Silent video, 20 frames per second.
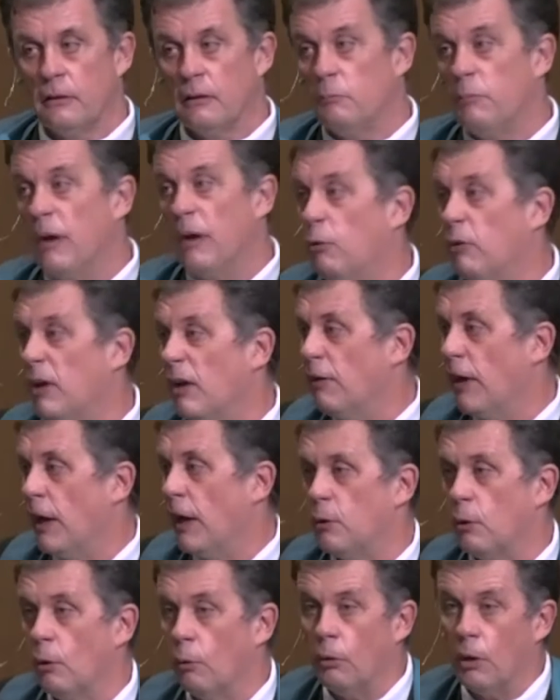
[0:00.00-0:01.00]
But I'll give it a
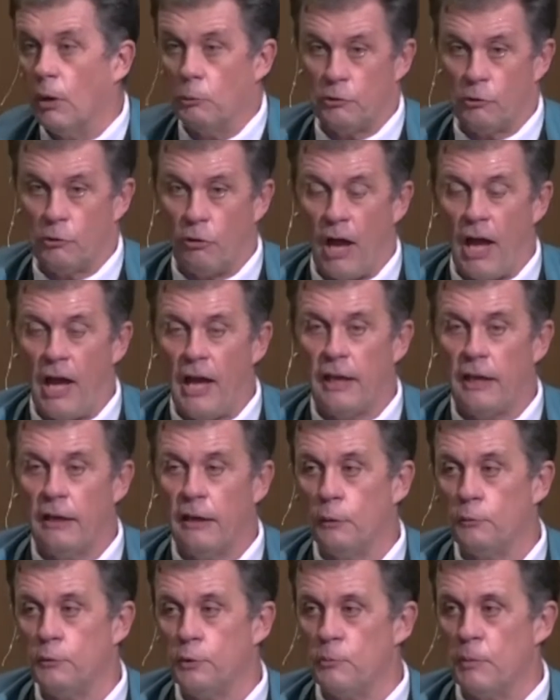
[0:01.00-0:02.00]
go. I'll try.
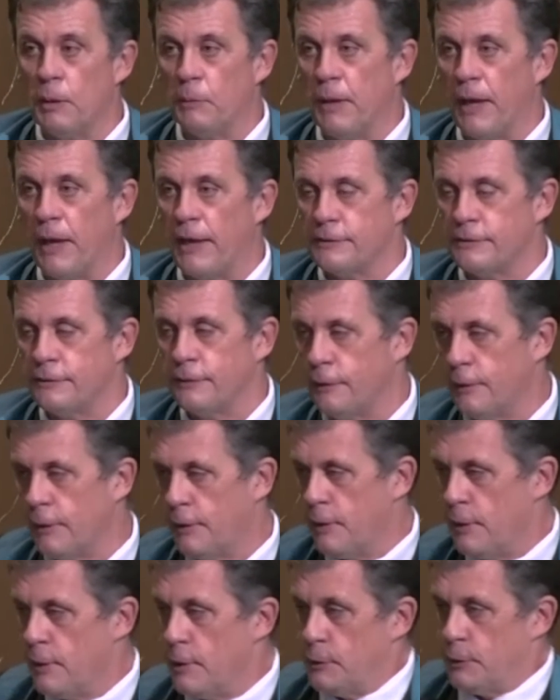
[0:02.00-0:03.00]
I'll do my best.
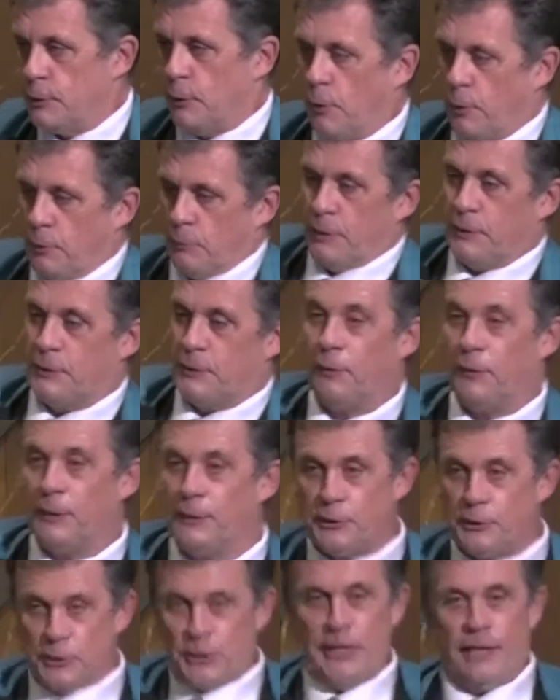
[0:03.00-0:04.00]
So all the toys
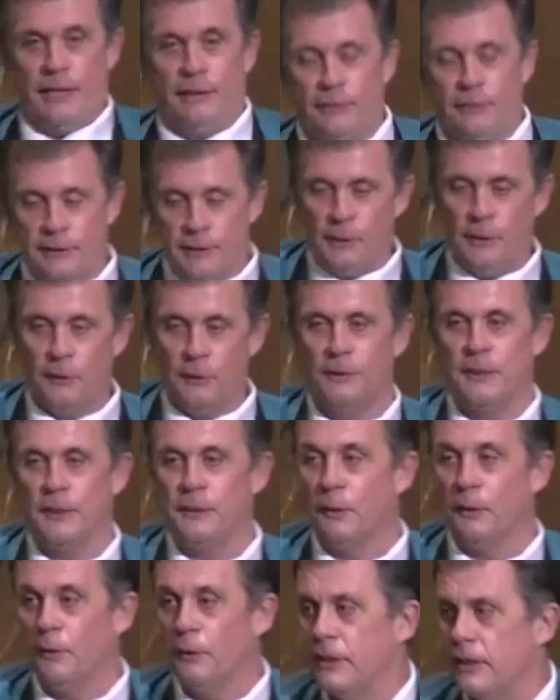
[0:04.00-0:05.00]
cheered and loaded
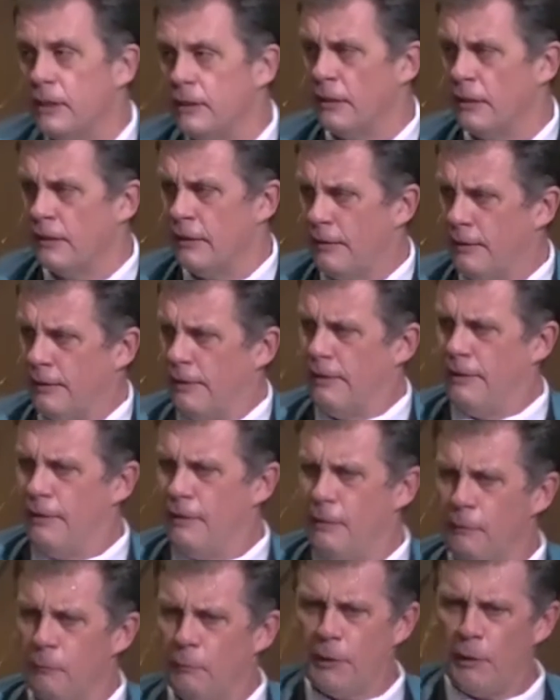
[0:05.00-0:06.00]
on, and
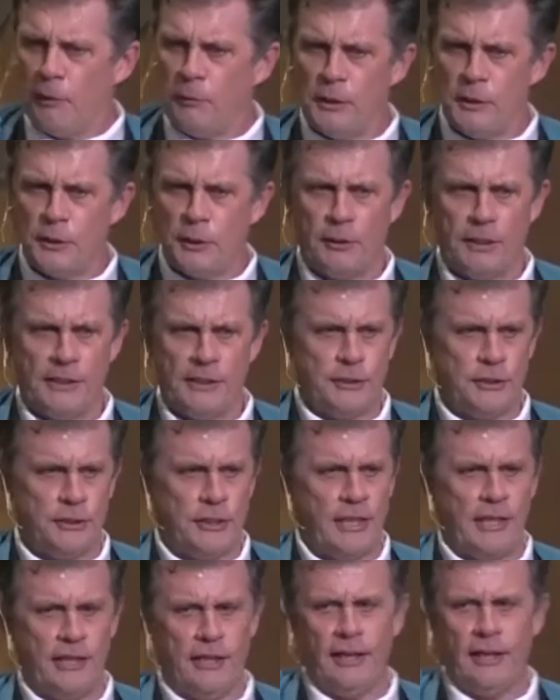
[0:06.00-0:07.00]
with all the toys
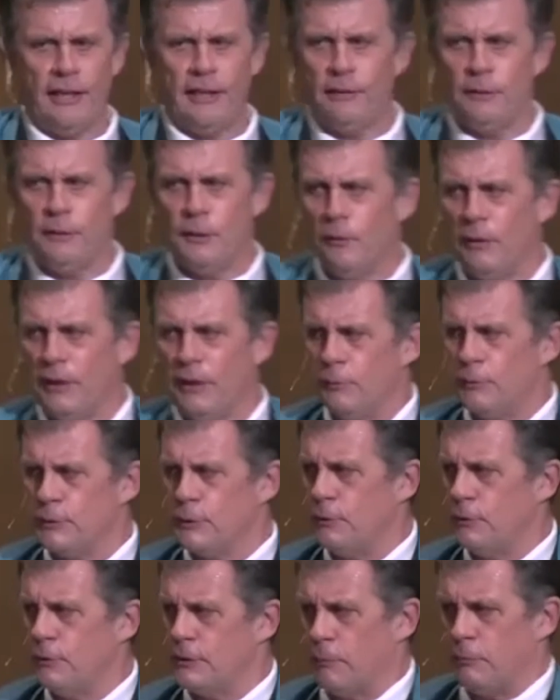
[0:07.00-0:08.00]
cheering and knowing he was
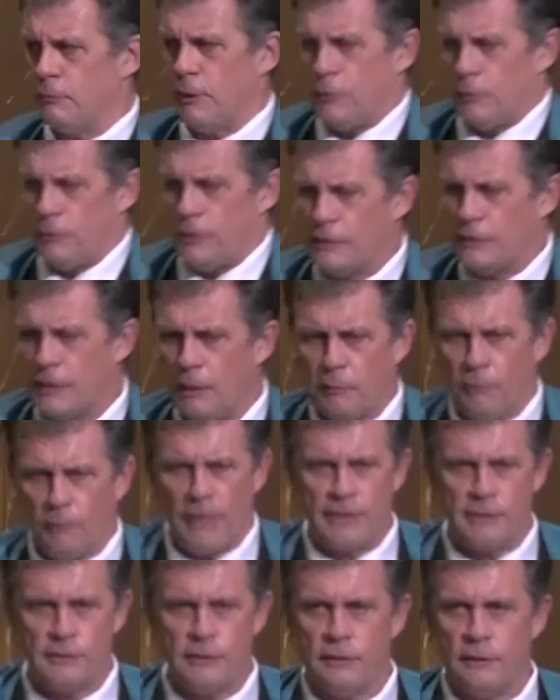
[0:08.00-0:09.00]
doing something good, this little
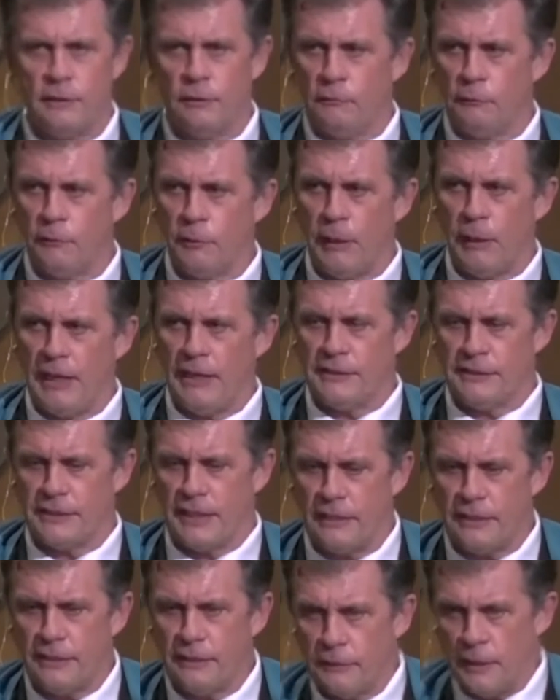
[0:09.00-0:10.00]
engine got quite
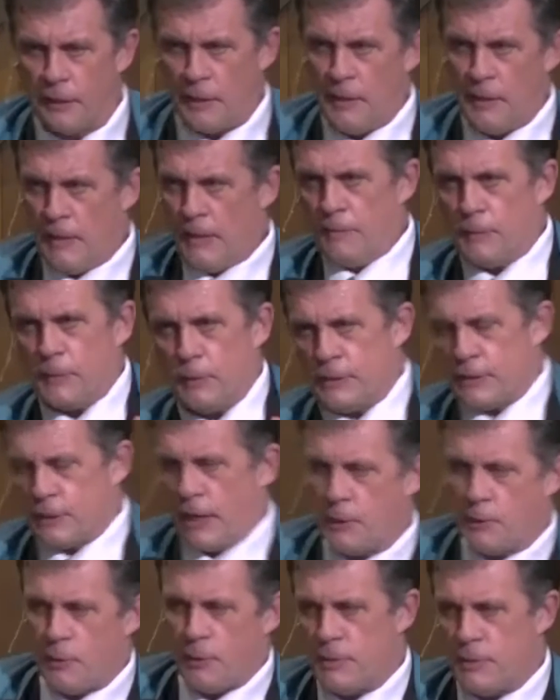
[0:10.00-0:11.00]
excited. So he's
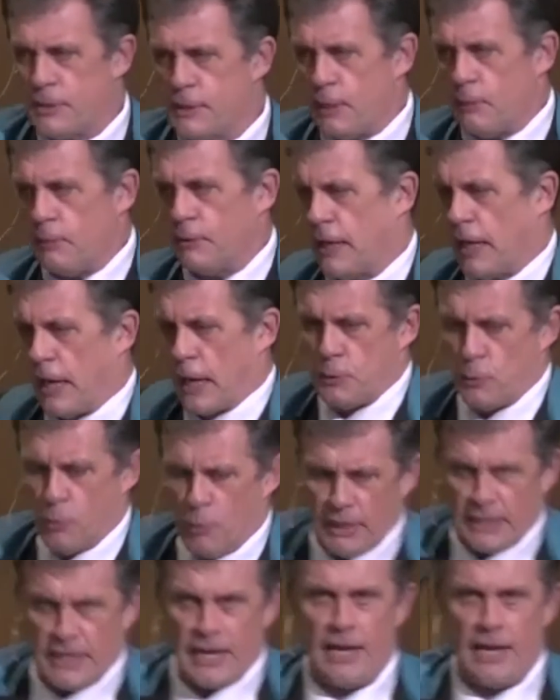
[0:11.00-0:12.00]
trying to go up this hill. He's like, I
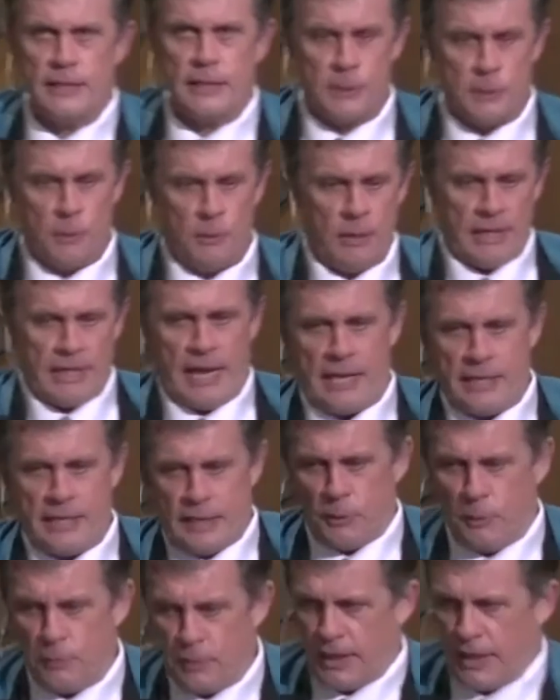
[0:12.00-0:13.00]
know I can.
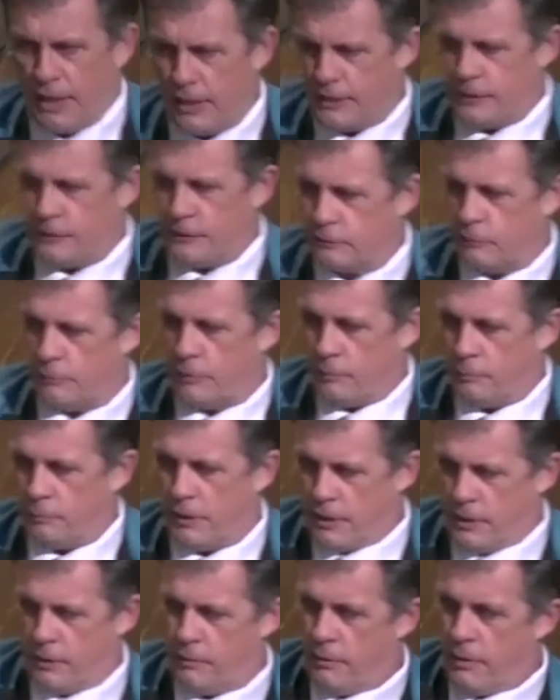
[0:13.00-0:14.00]
He's going up
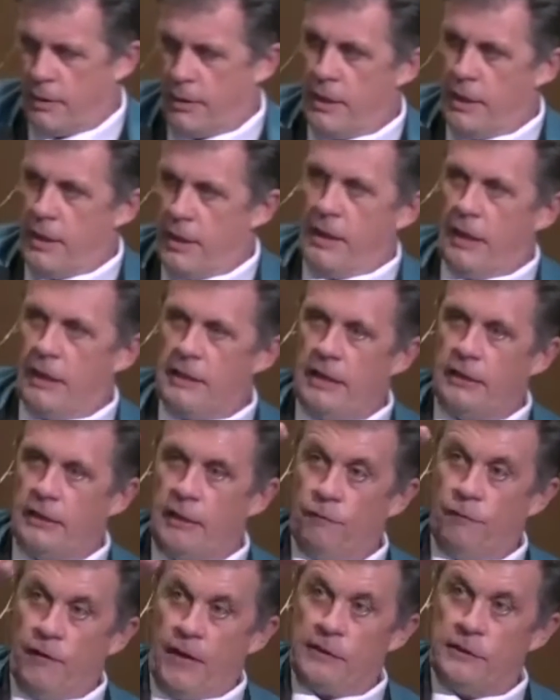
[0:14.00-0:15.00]
the hill. And then he
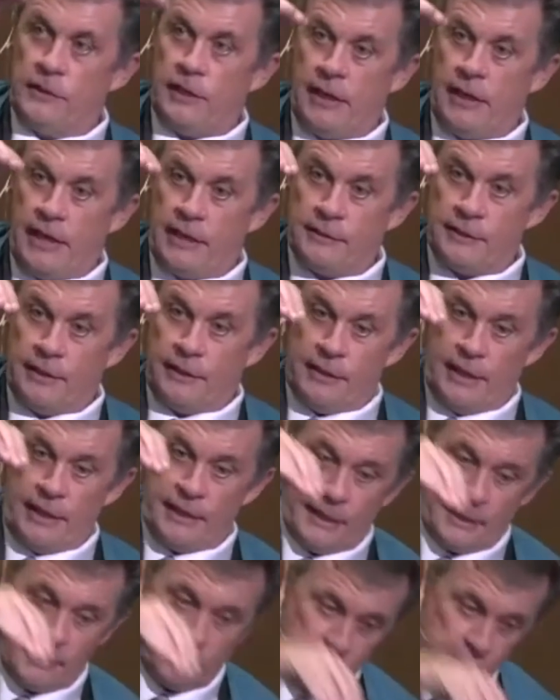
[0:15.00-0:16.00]
eventually gets it, and then
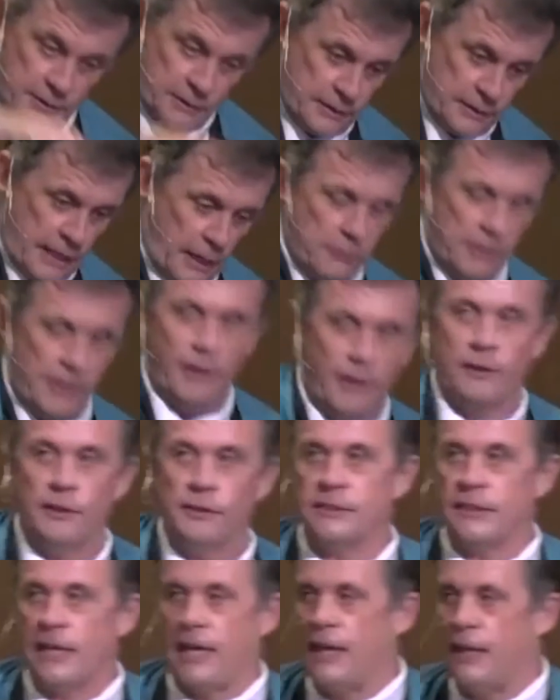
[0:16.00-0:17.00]
he comes down the other
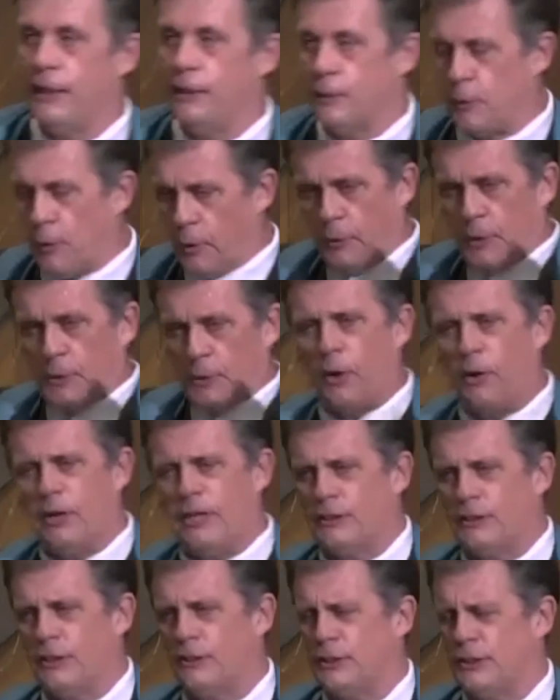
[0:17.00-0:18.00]
side, and all the
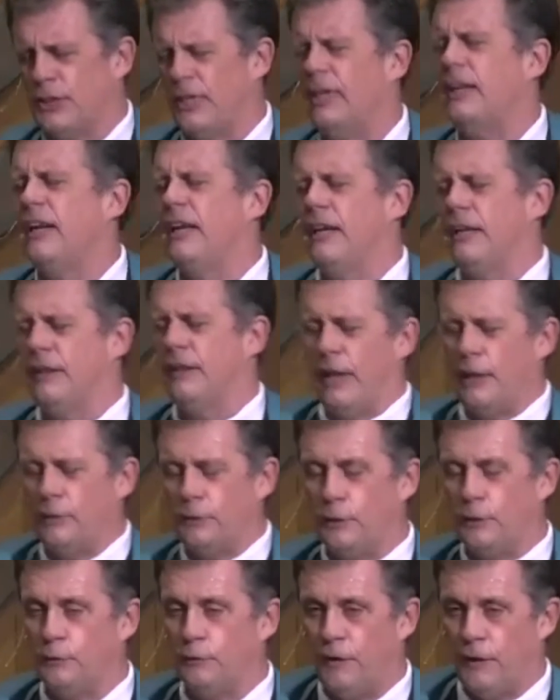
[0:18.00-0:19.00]
toys are cheering, and the
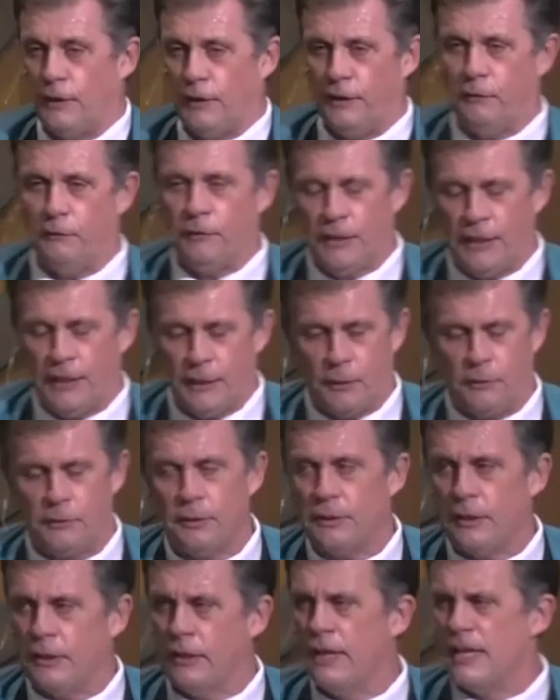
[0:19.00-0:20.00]
engine's feeling really
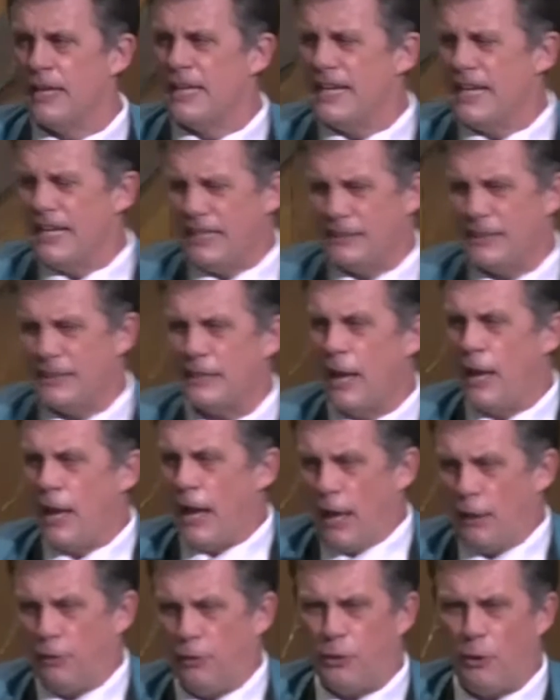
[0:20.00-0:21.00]
good. He said,
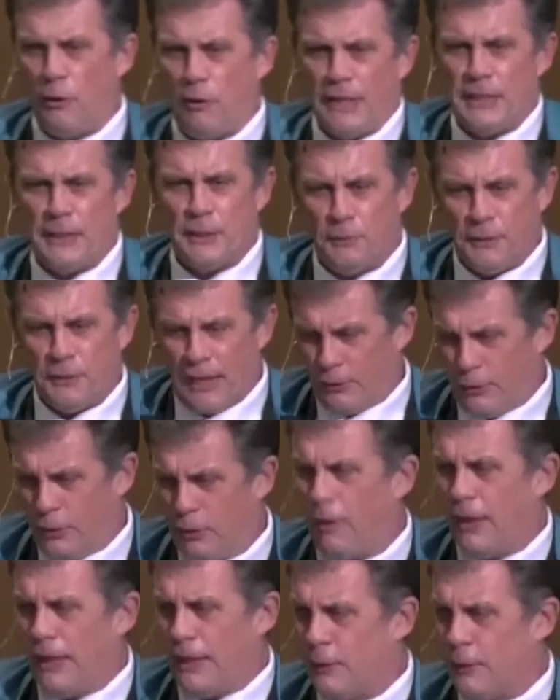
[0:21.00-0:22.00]
I thought I could,
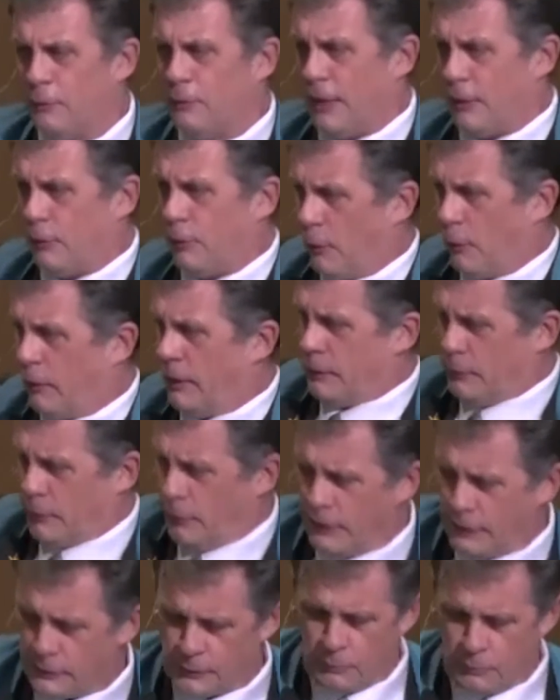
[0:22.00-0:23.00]

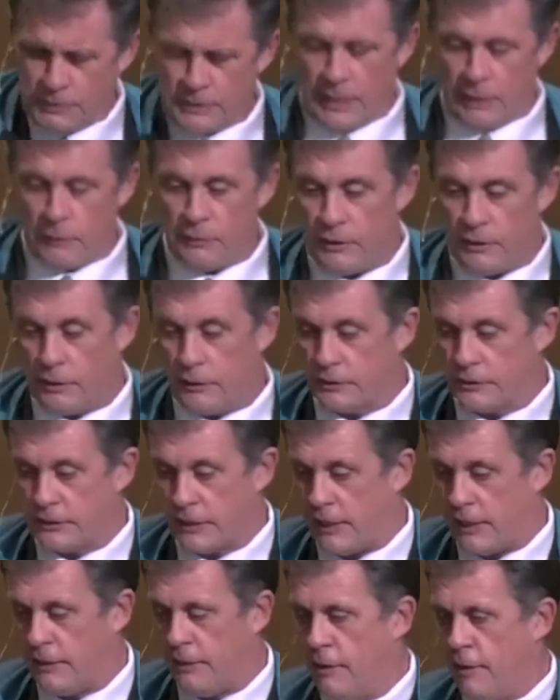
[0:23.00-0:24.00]
as he went down the other
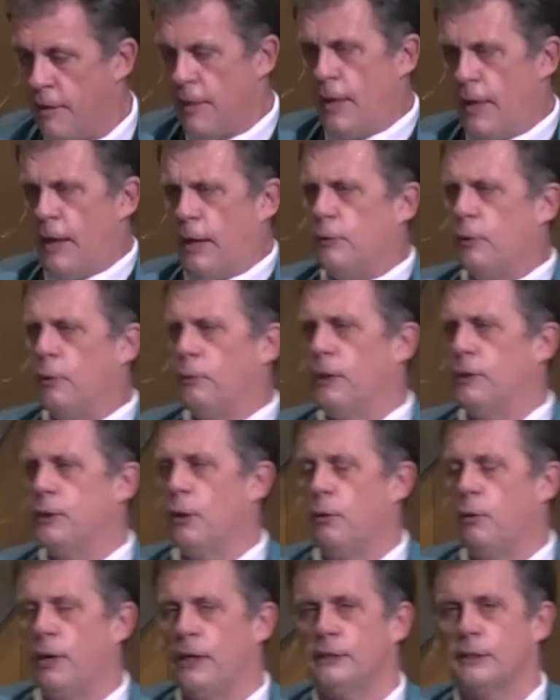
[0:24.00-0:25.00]
side, and all the
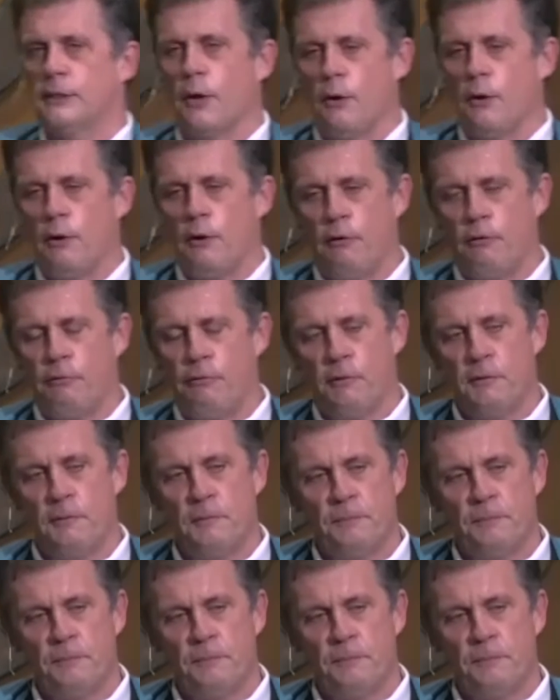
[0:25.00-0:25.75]
toys got off.